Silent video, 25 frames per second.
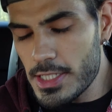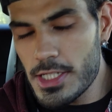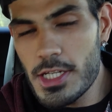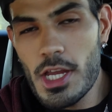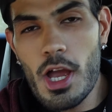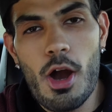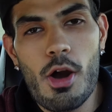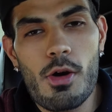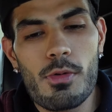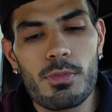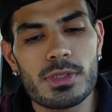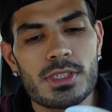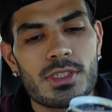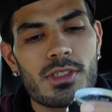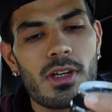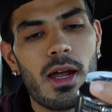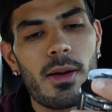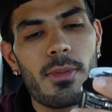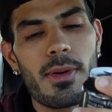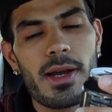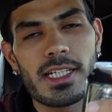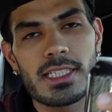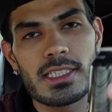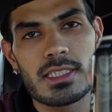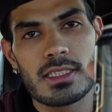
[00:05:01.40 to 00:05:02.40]
Yo,
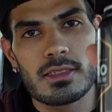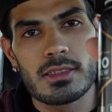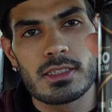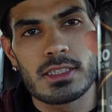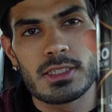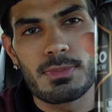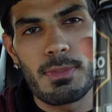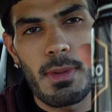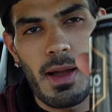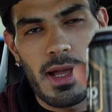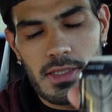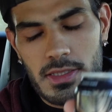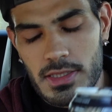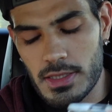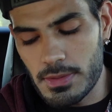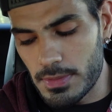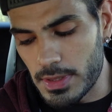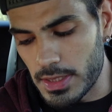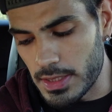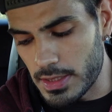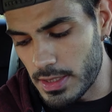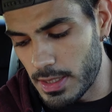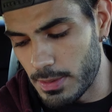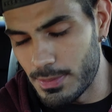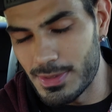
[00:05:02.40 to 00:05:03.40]
Starbucks, sponsor me.
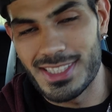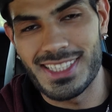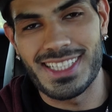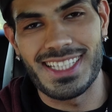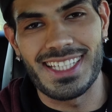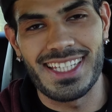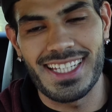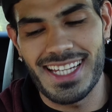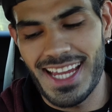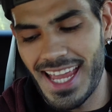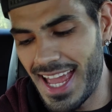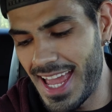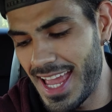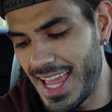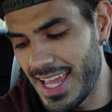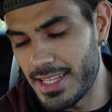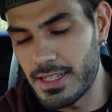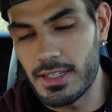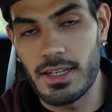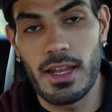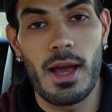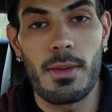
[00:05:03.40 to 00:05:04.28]
I'm just kidding.